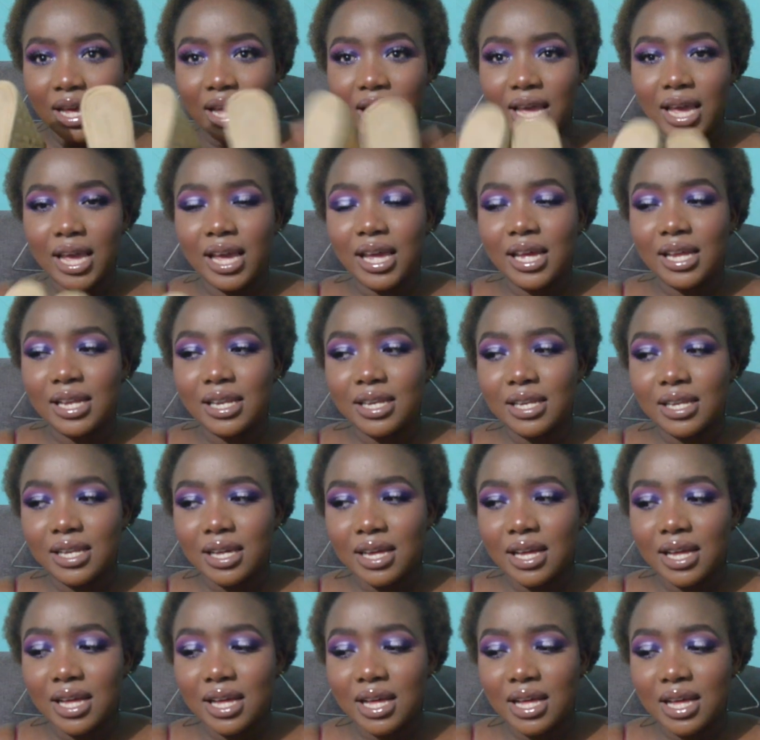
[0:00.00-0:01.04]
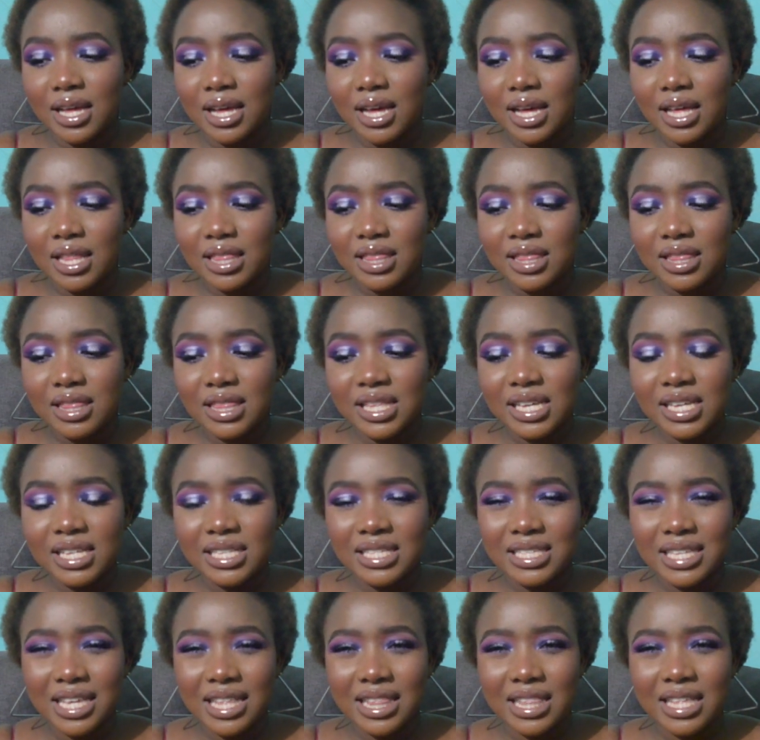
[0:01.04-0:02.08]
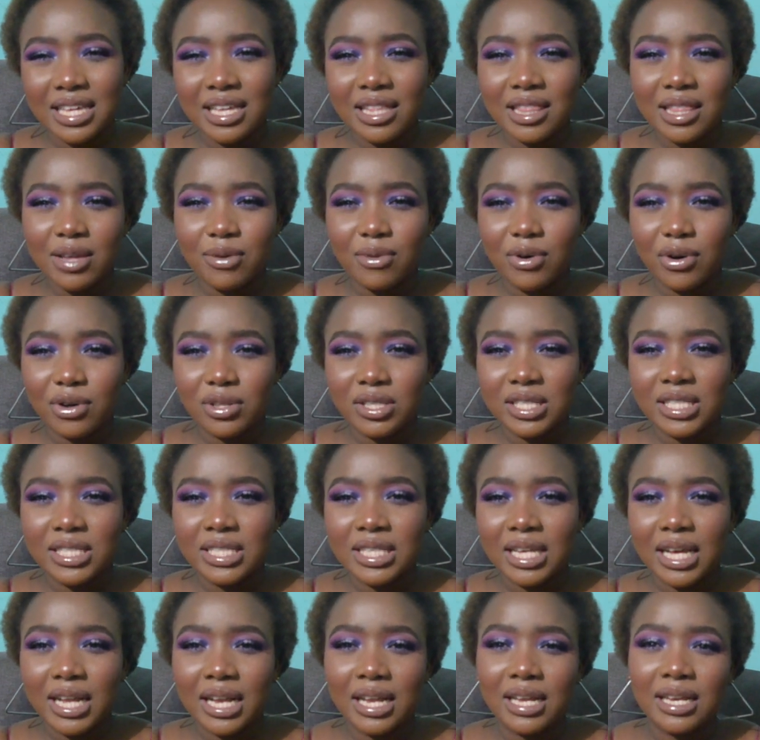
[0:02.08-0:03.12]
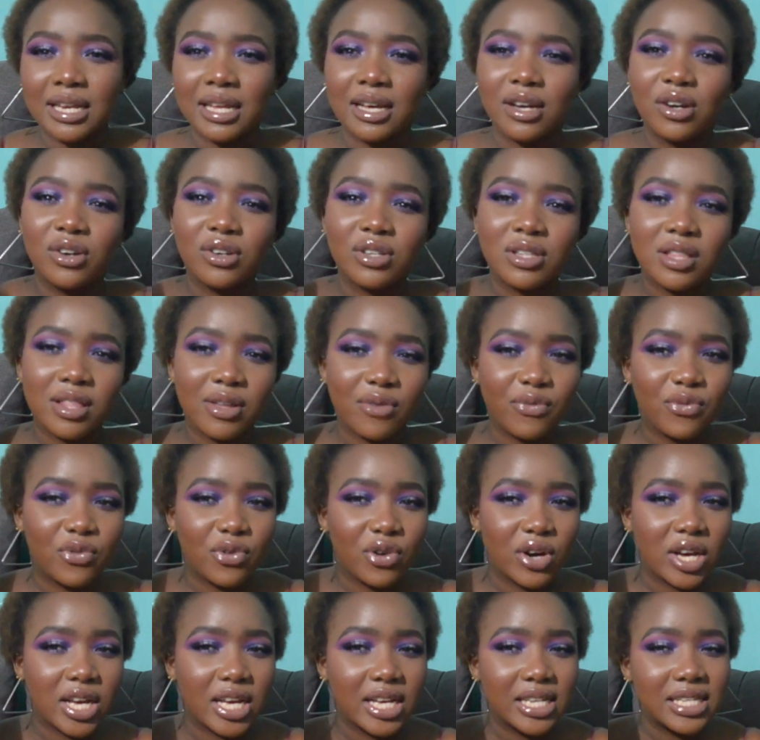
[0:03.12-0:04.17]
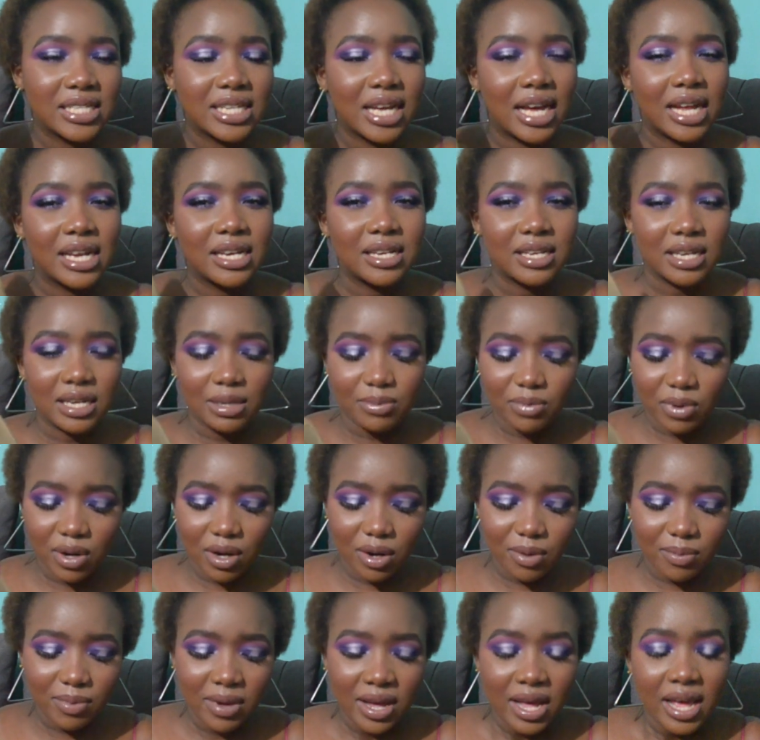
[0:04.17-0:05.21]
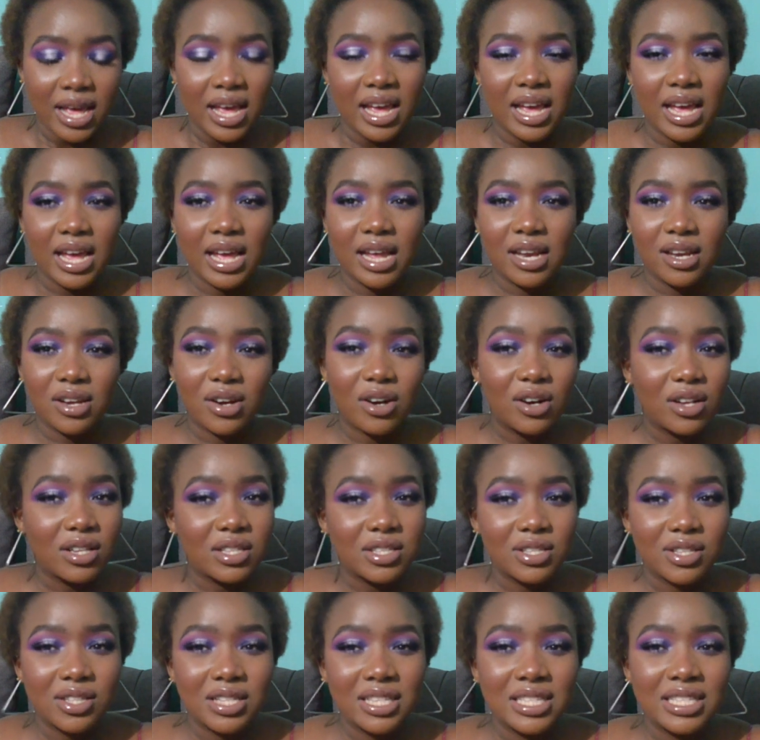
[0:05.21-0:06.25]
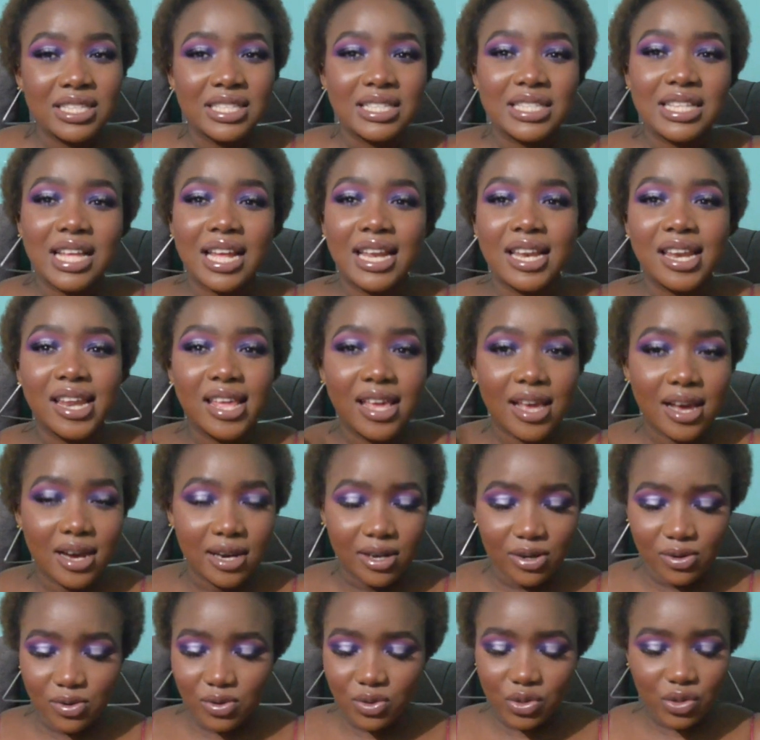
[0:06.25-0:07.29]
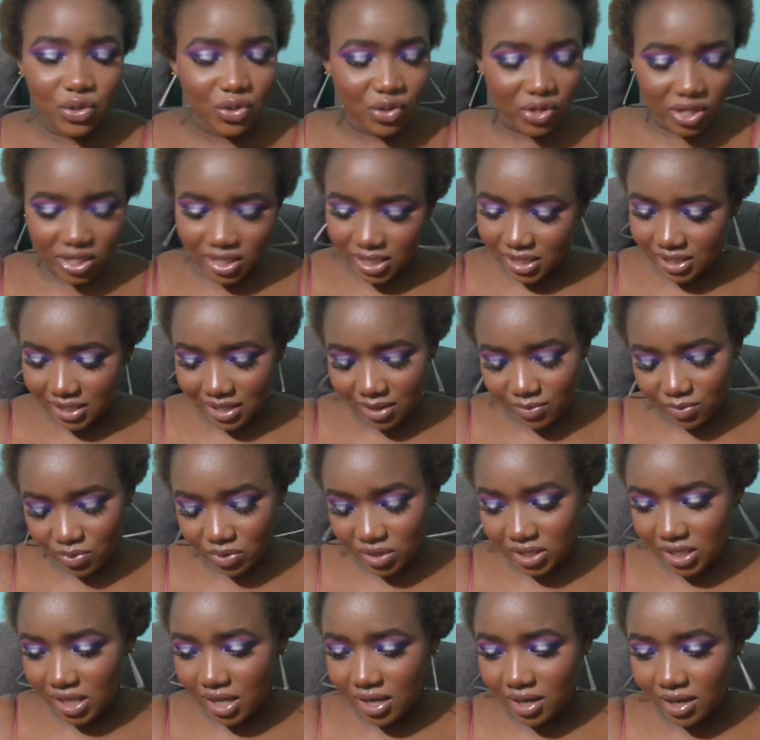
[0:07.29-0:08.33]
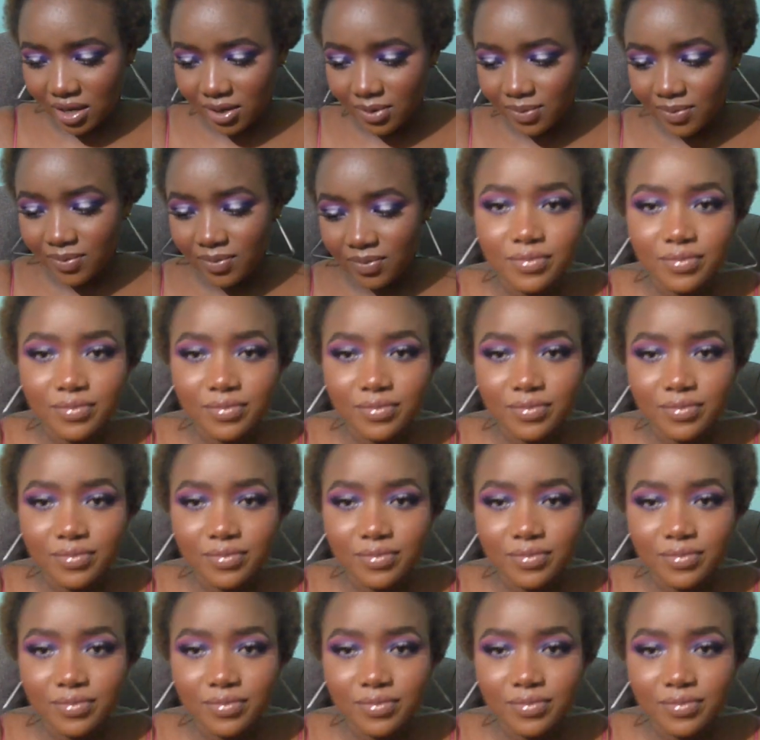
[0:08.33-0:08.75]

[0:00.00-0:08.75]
and these i think they were on sale and i got them for 800 bob and also this is a year ago so ni kitambo sana